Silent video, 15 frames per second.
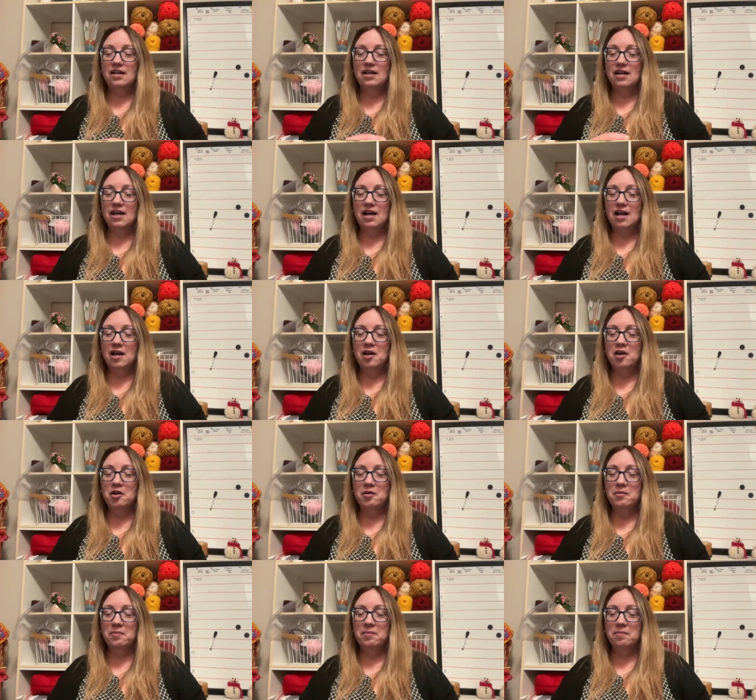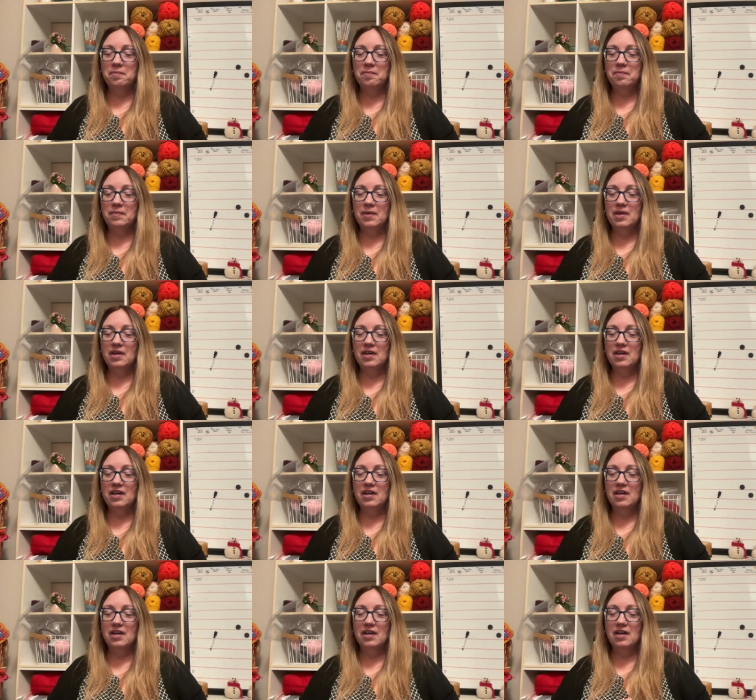um,
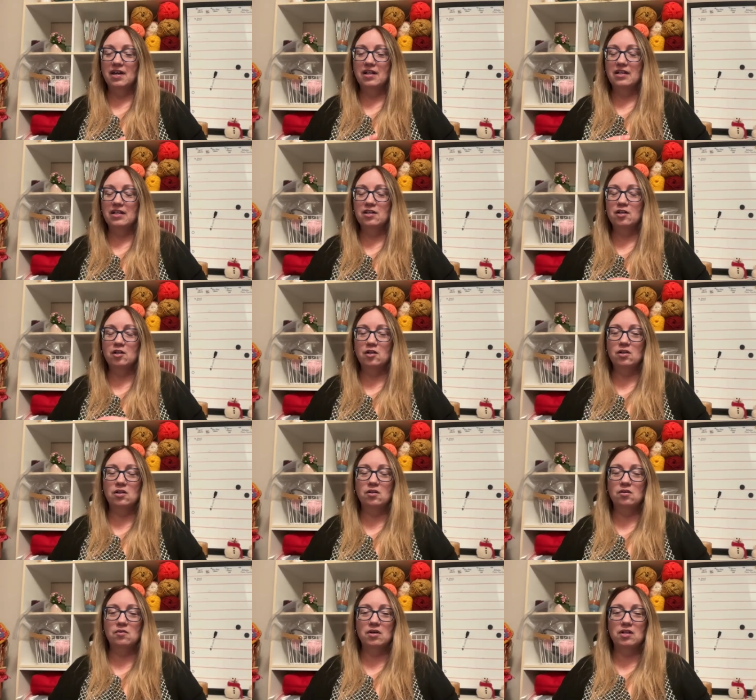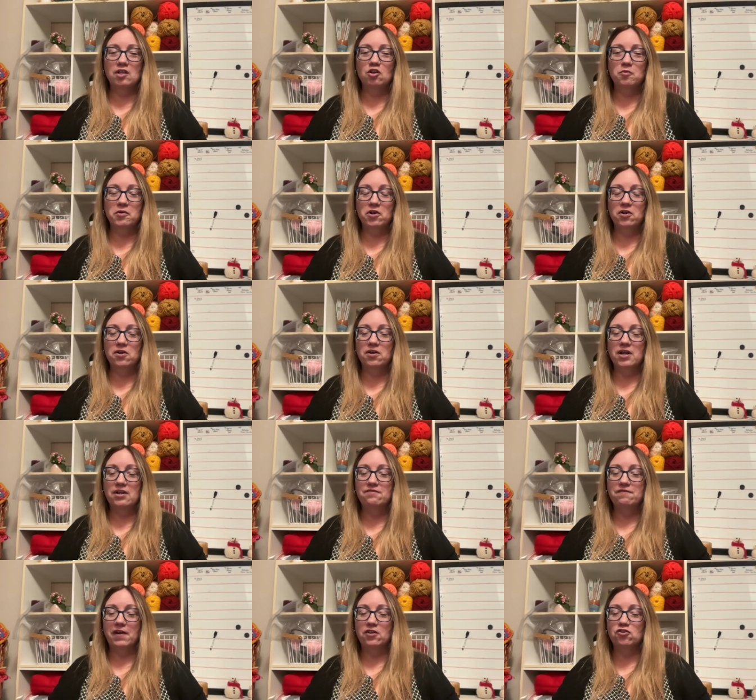a little more
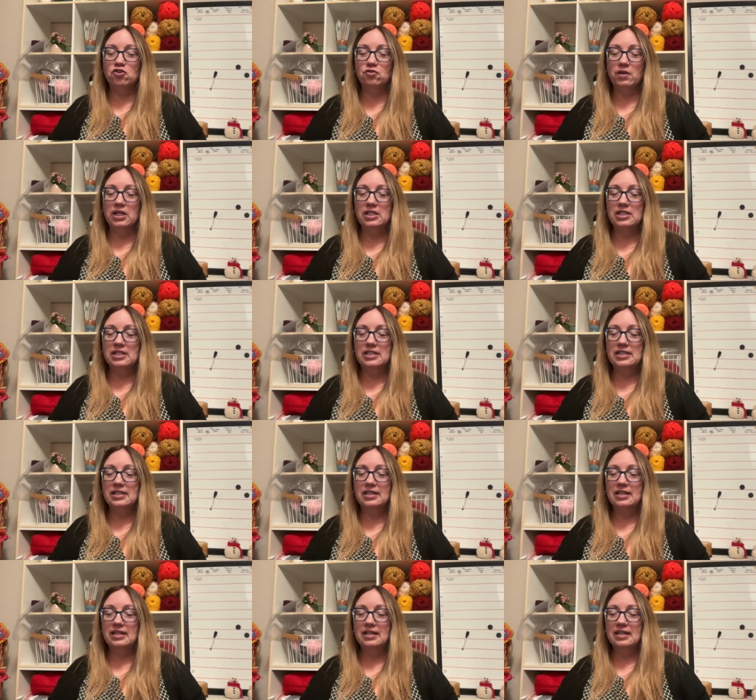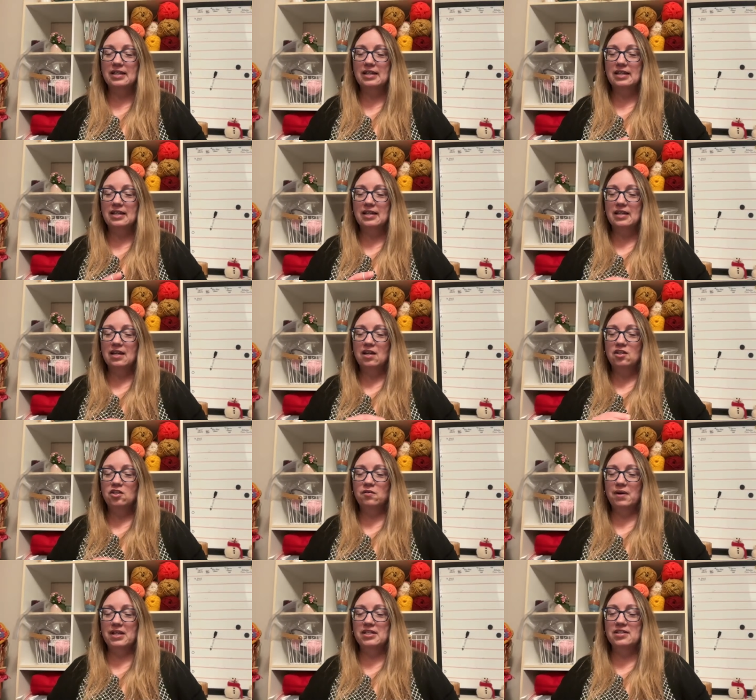adventurous.
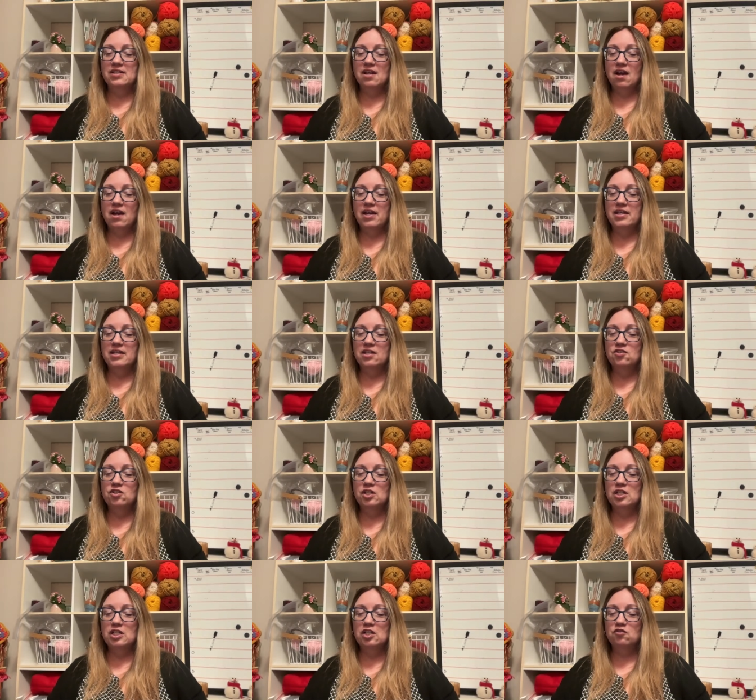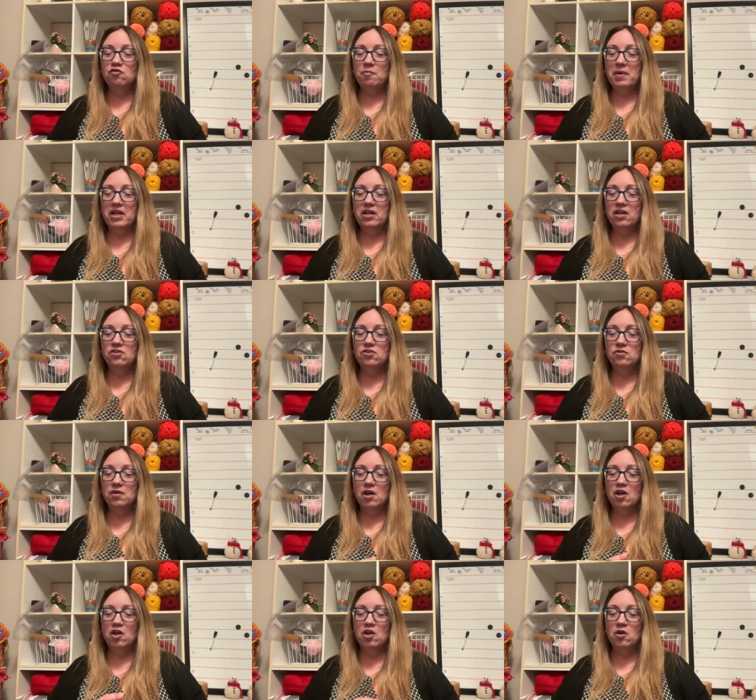You're at 9 inches from my
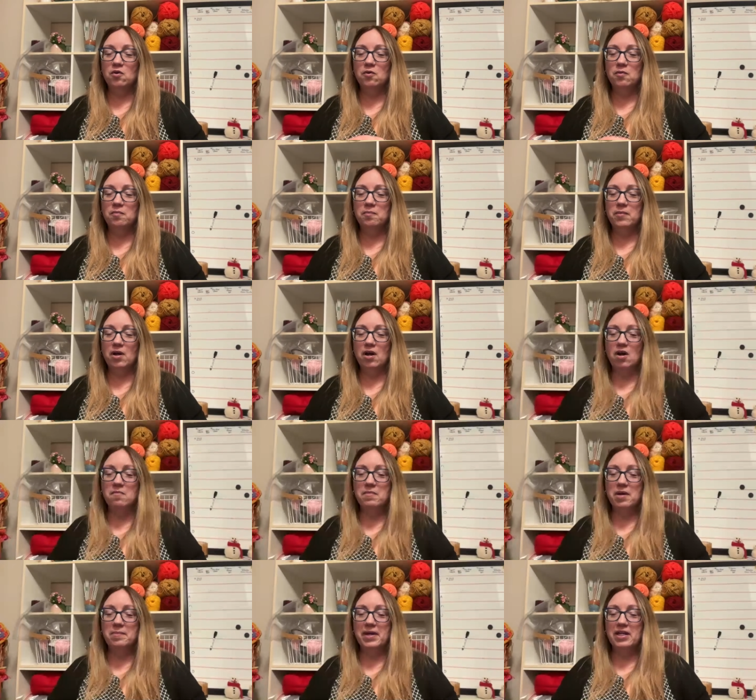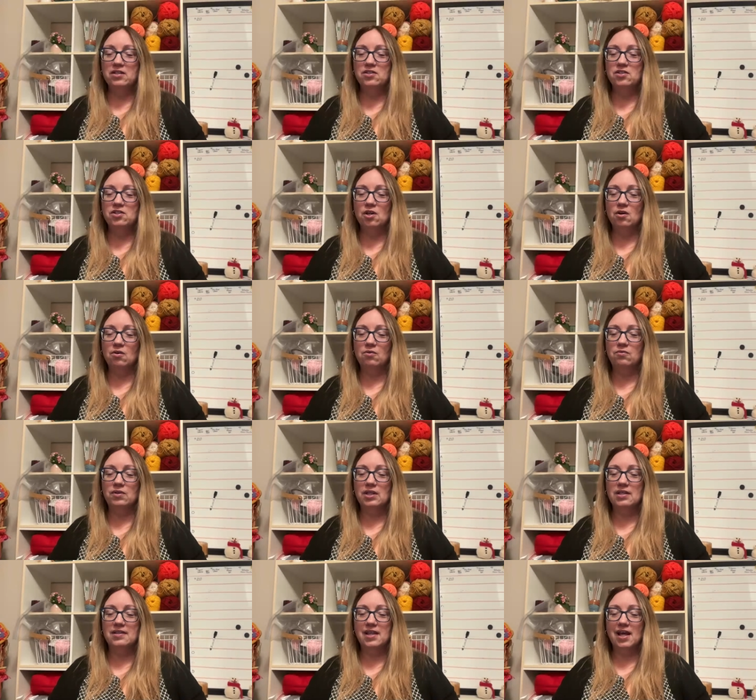underarm on my base
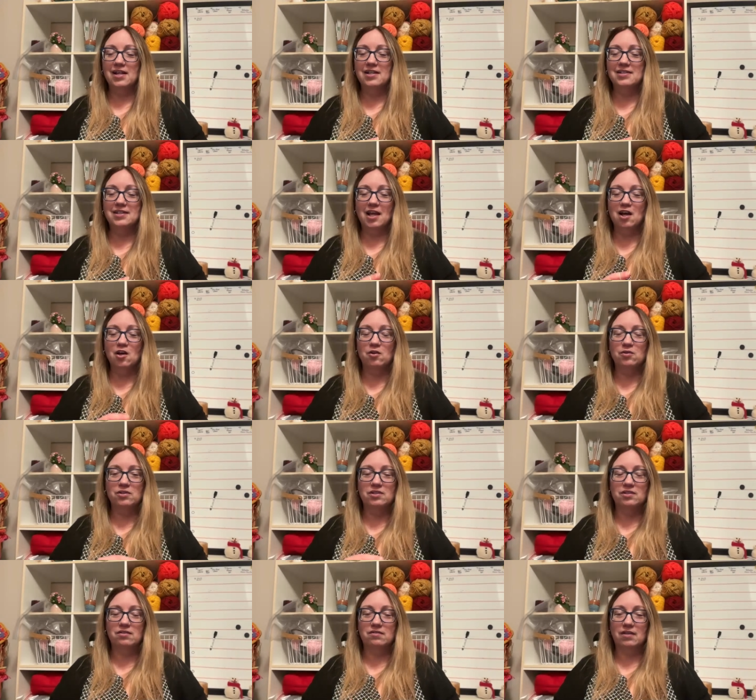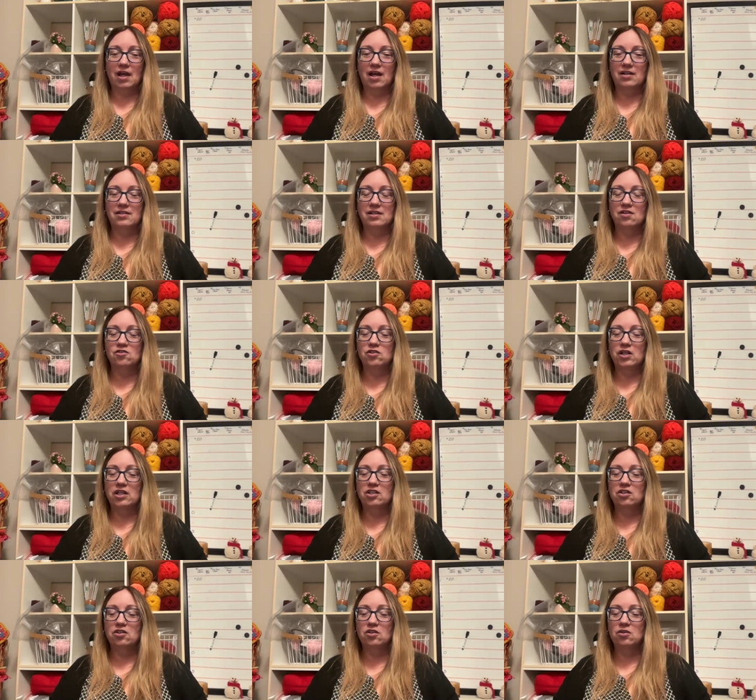stone. That sounds
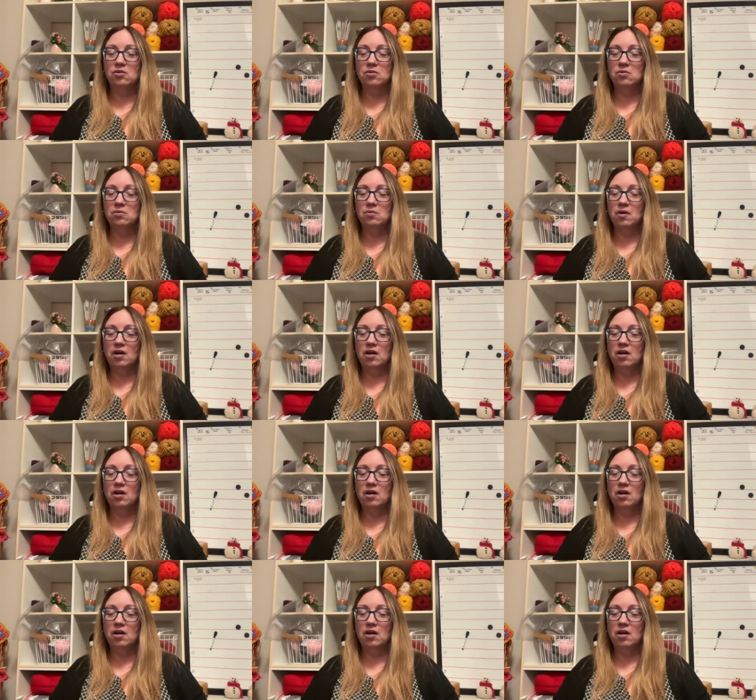like you're